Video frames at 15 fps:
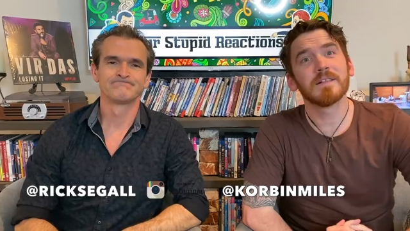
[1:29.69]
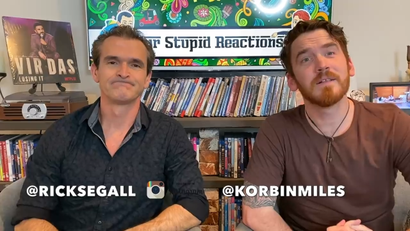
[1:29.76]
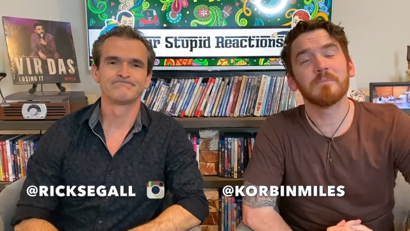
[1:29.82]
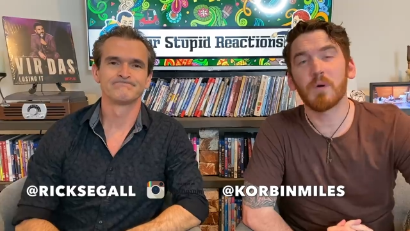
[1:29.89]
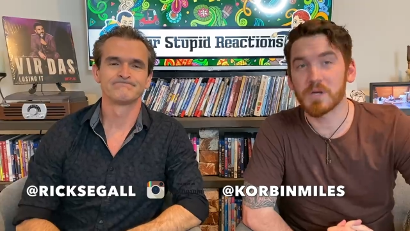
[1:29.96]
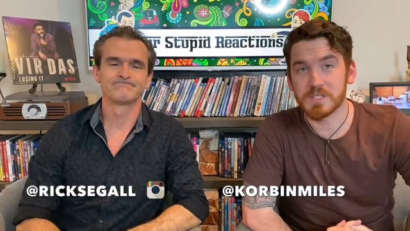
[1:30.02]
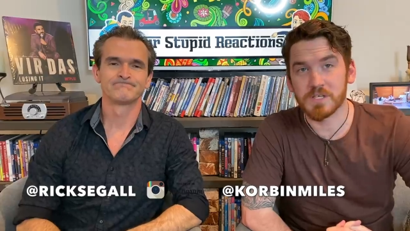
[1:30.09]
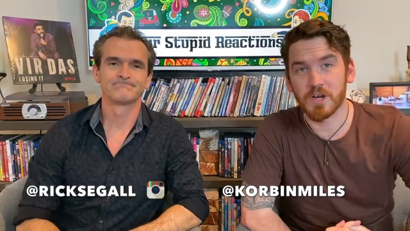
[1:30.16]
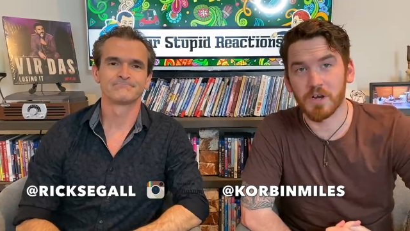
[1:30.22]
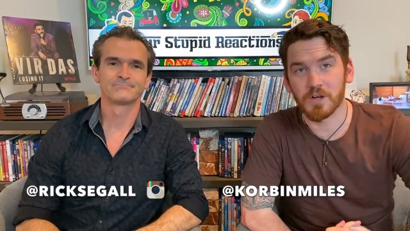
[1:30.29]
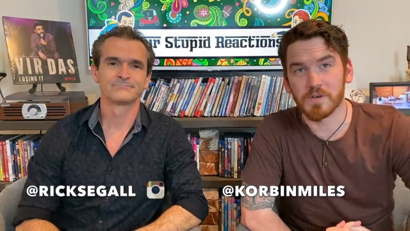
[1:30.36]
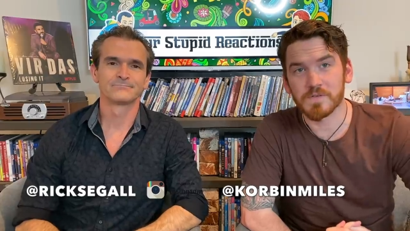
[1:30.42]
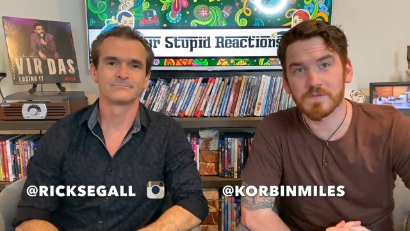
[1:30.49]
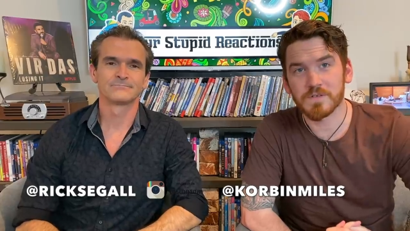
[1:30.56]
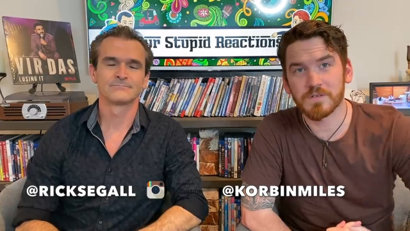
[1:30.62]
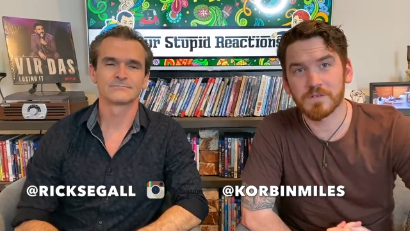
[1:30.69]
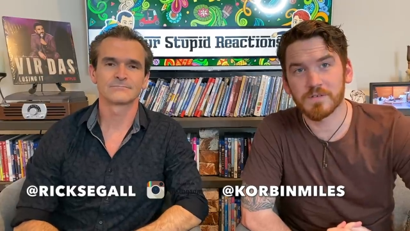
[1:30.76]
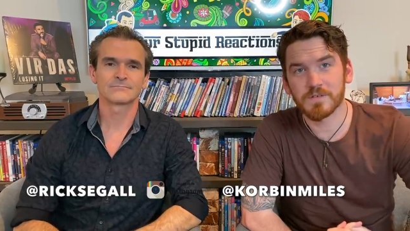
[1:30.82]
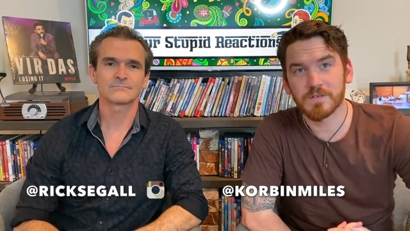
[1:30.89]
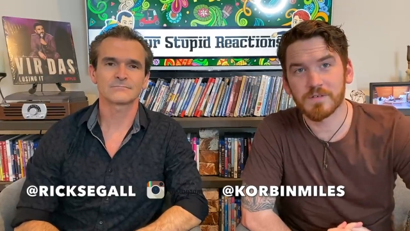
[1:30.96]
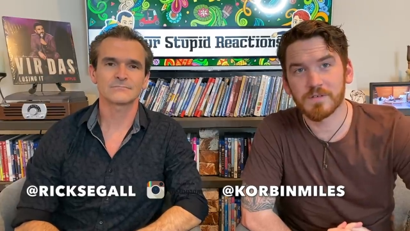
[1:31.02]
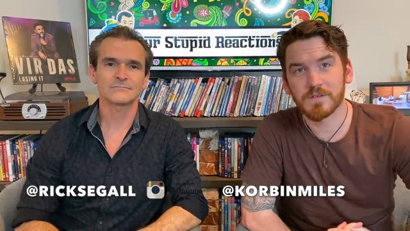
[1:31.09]
Speaker 1: boys and girls,
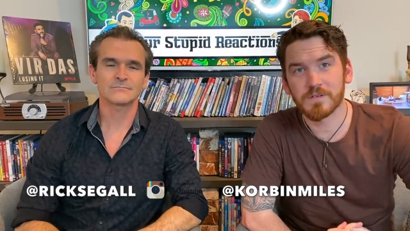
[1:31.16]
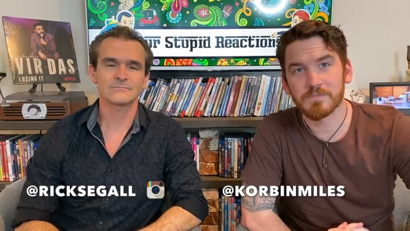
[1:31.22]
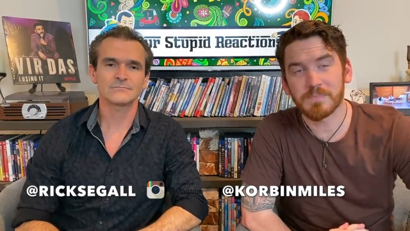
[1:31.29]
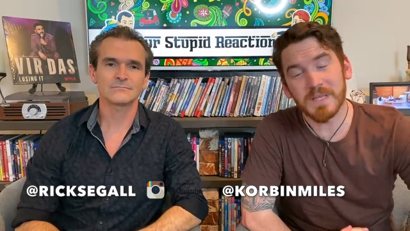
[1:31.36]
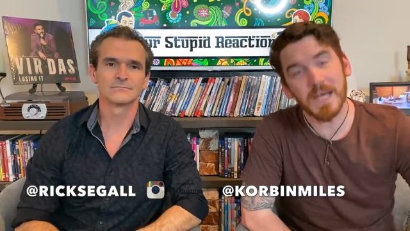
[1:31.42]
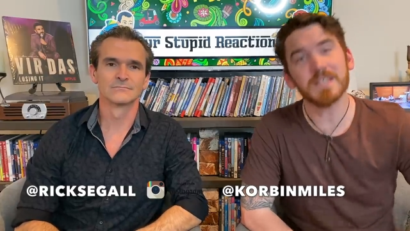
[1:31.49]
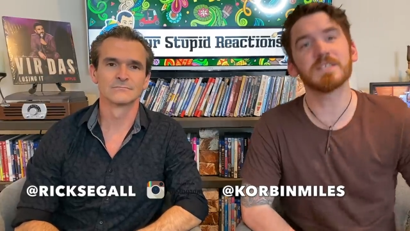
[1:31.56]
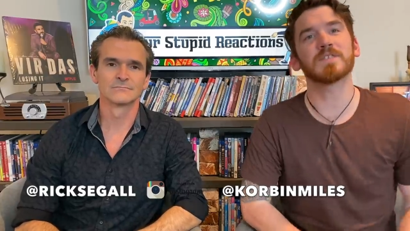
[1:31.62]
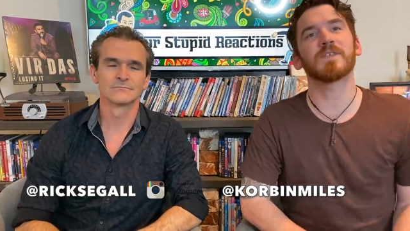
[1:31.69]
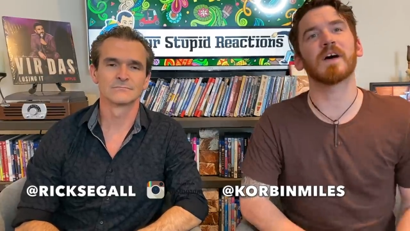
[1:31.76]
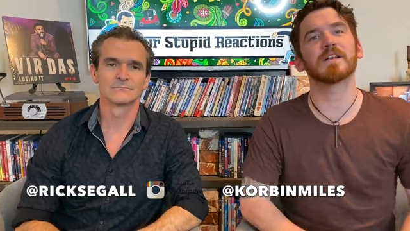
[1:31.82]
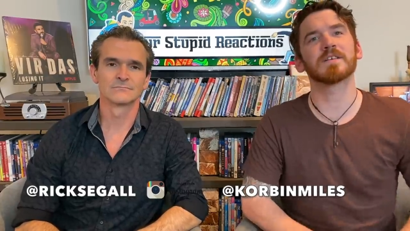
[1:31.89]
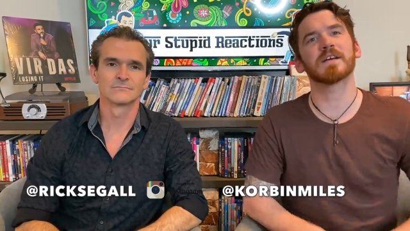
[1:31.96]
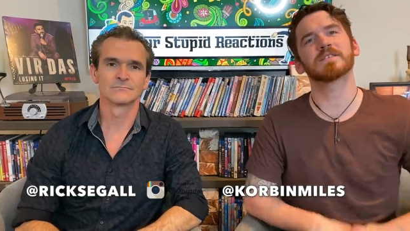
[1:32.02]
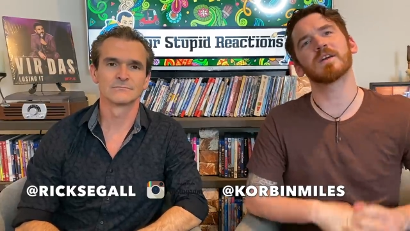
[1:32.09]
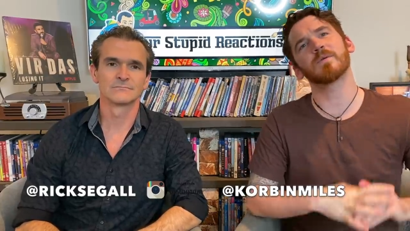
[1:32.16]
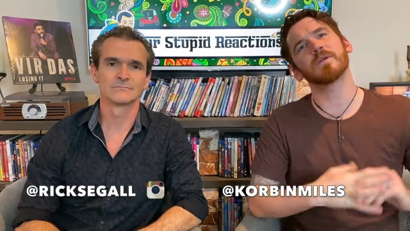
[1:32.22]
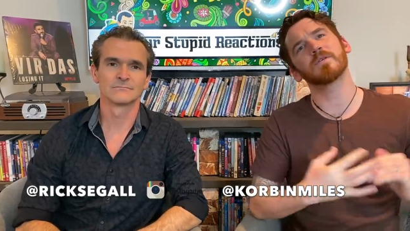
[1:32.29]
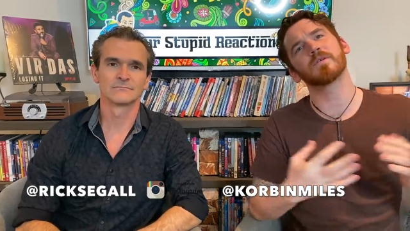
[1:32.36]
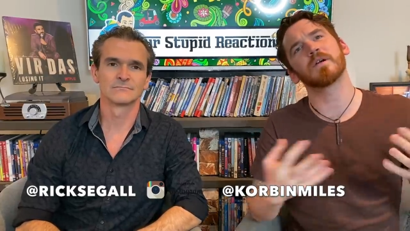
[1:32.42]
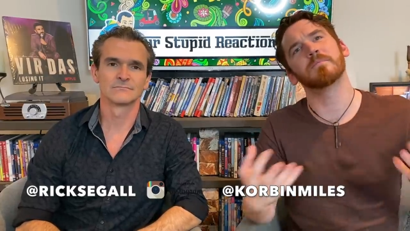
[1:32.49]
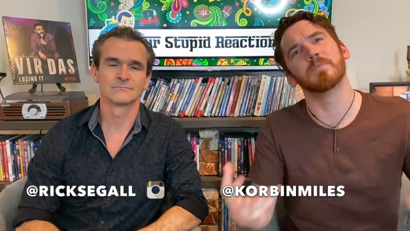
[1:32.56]
because it's Valentine's Day, we're
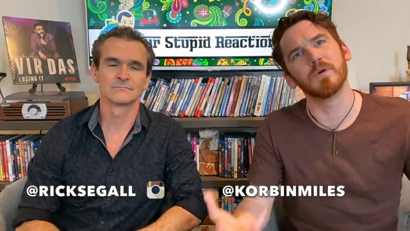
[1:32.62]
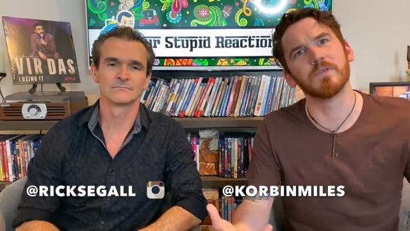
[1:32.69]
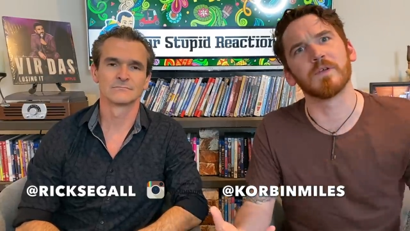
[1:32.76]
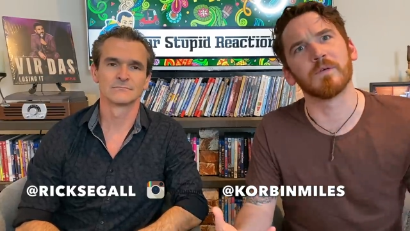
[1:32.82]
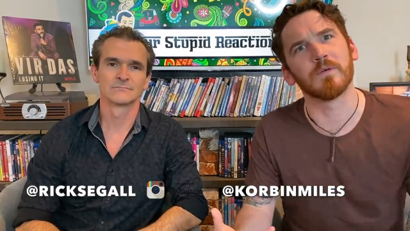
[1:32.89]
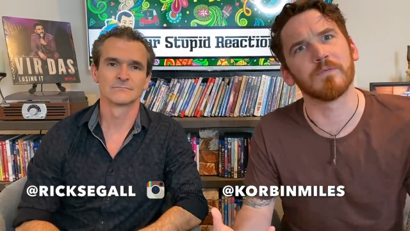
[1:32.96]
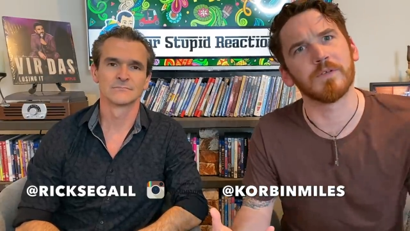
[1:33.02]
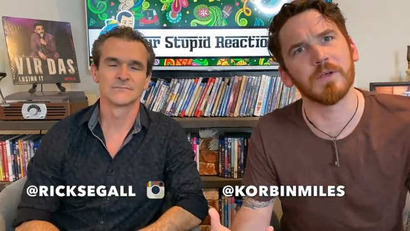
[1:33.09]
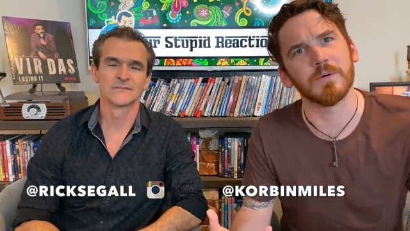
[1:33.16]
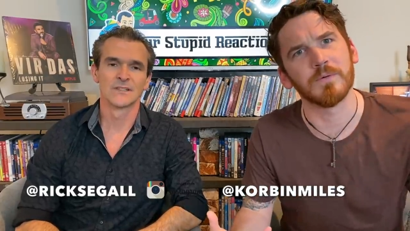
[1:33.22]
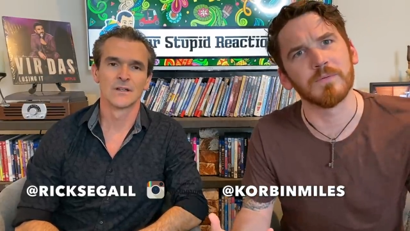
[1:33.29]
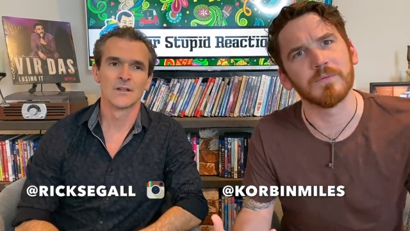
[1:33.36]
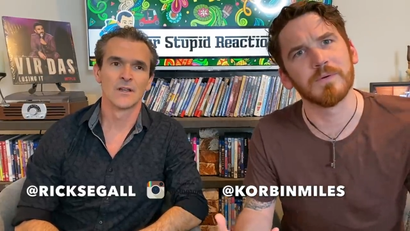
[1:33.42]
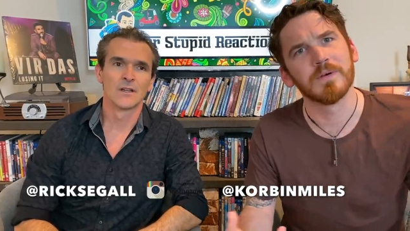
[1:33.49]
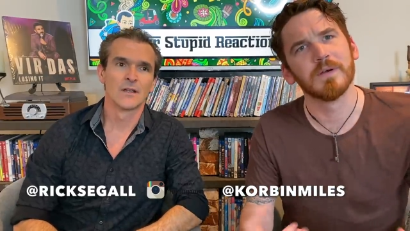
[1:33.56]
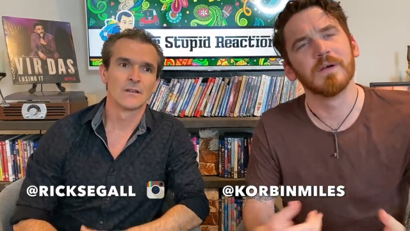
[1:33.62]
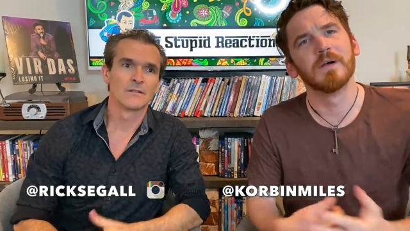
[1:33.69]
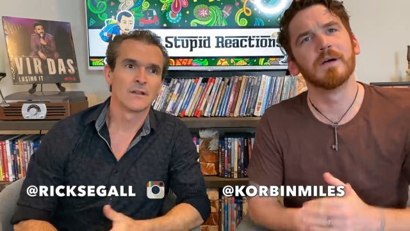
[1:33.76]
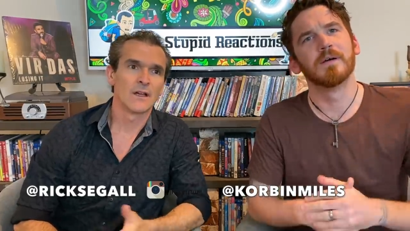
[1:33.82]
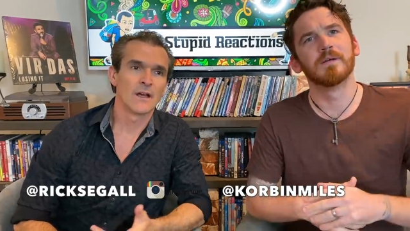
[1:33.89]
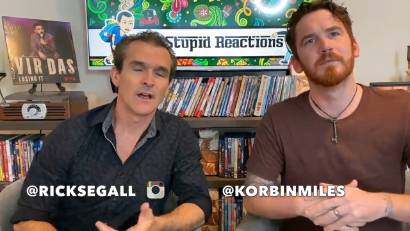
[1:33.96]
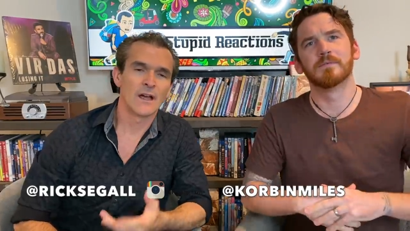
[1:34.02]
doing a movie review.
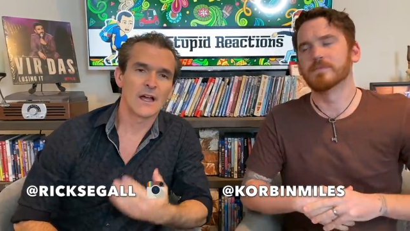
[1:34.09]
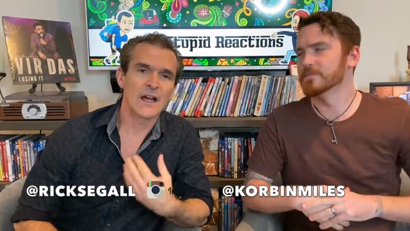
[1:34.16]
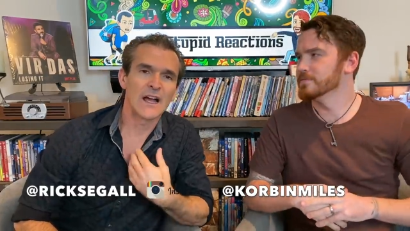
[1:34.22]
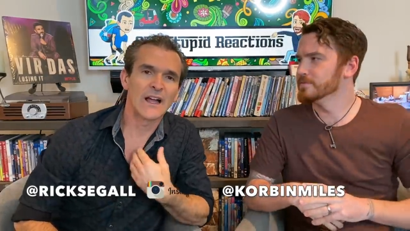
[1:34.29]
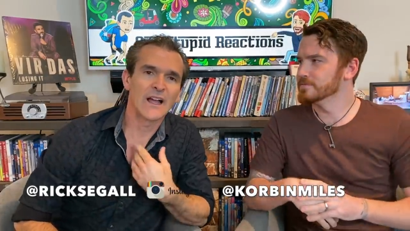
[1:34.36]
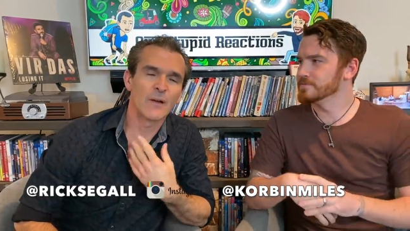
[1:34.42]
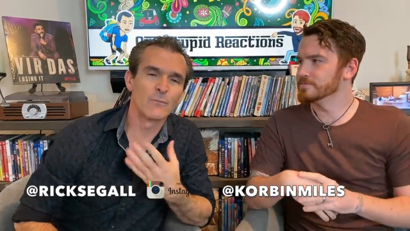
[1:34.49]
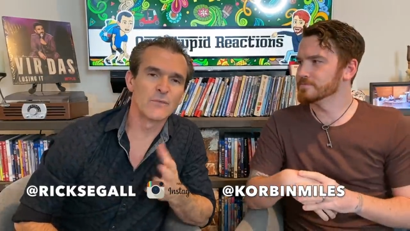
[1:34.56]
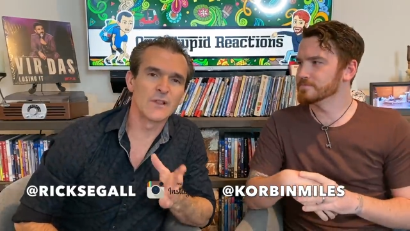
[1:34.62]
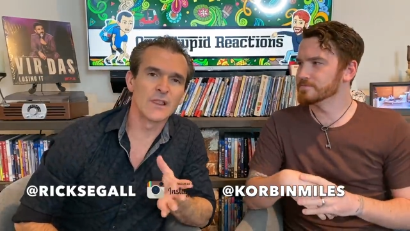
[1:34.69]
I happen to